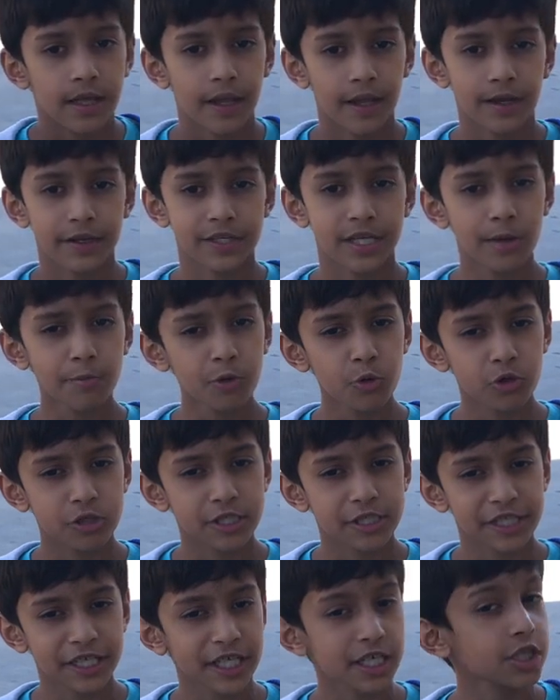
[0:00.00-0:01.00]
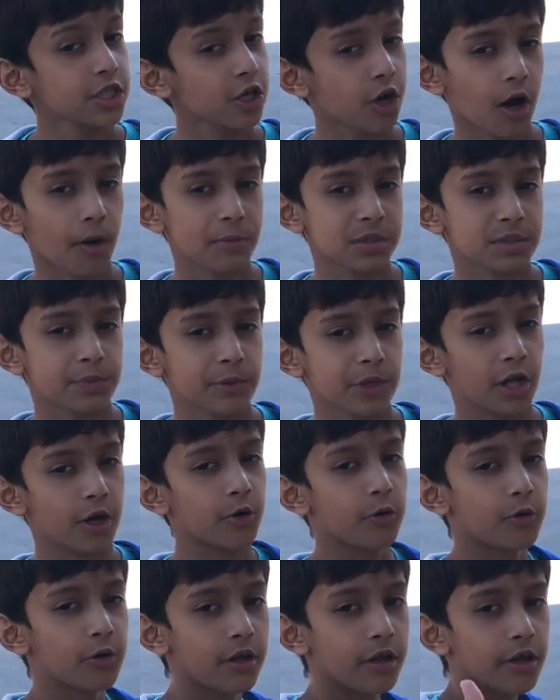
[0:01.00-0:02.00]
and tell me what you think in the comments
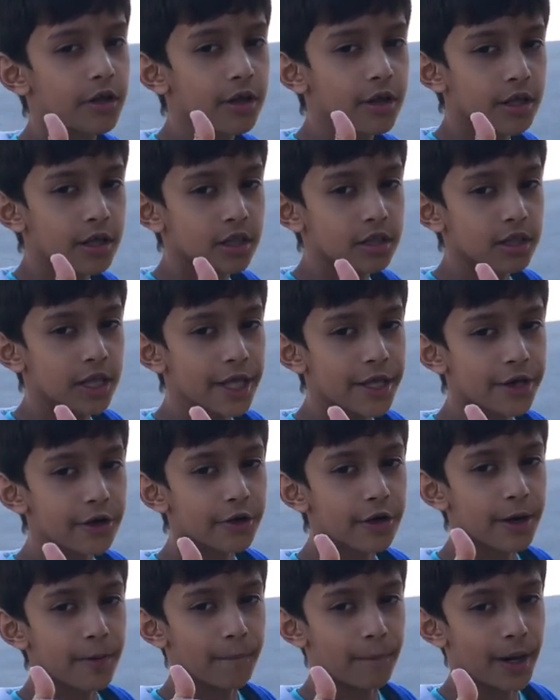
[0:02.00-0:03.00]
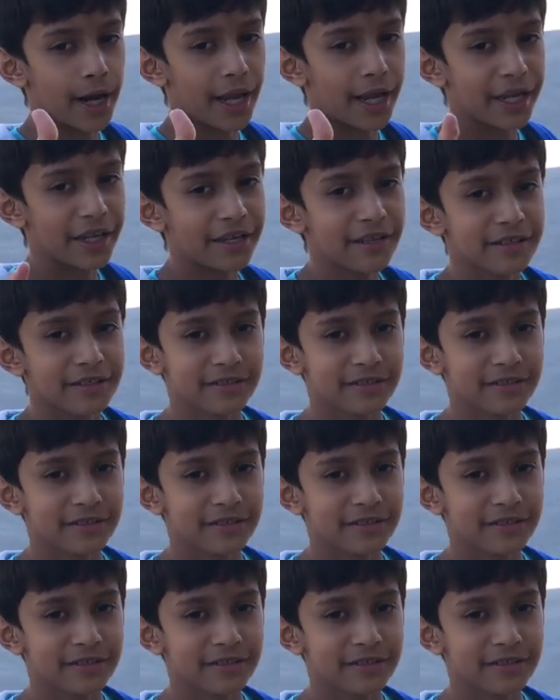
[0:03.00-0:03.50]
below. Later, and bye.